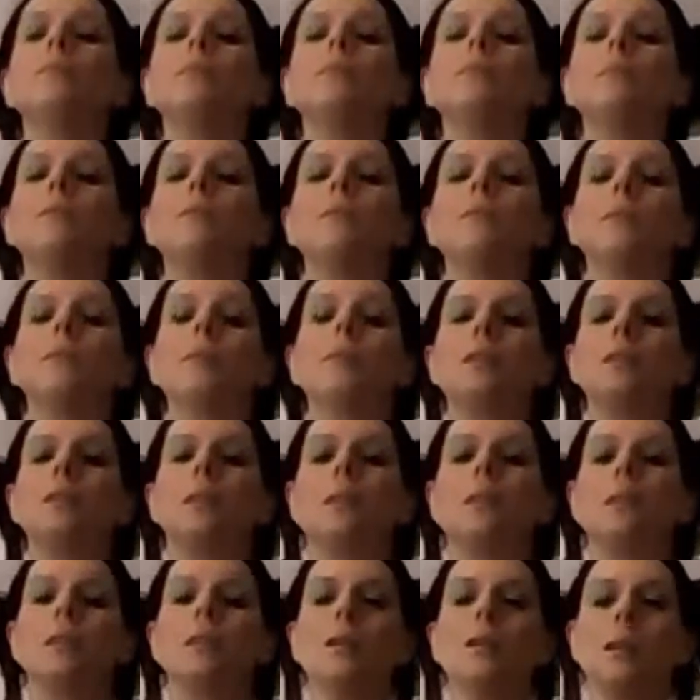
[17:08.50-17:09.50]

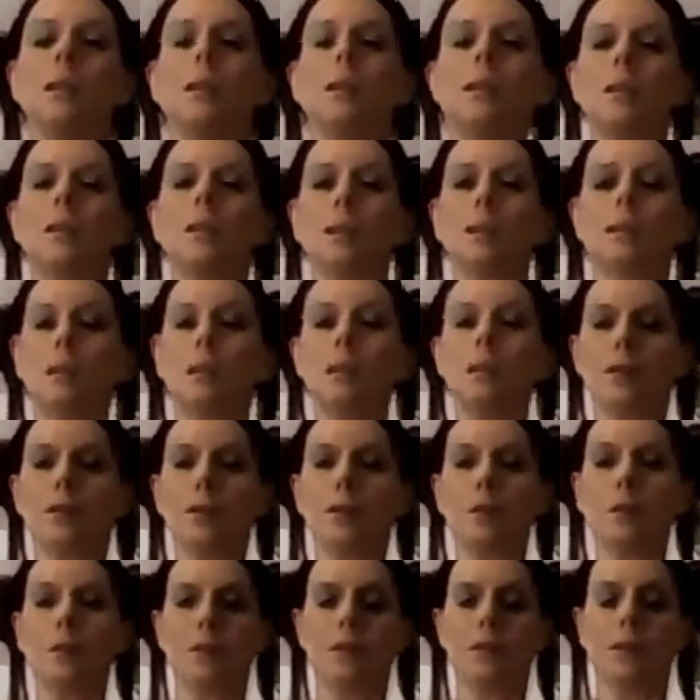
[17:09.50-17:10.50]

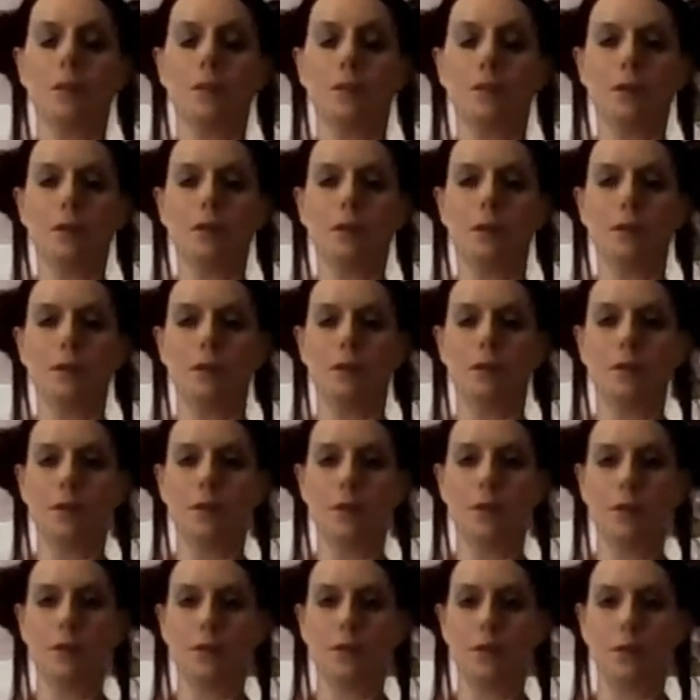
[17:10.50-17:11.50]

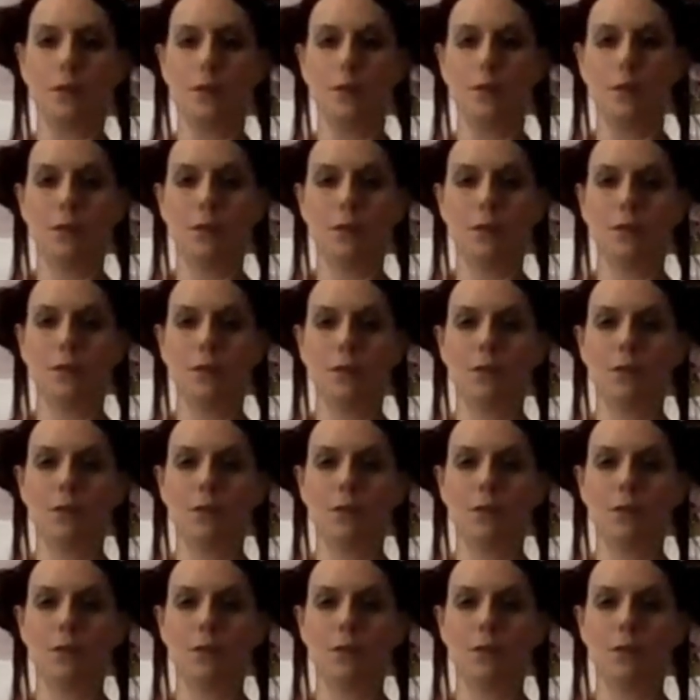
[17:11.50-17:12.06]
No one is speaking in this clip.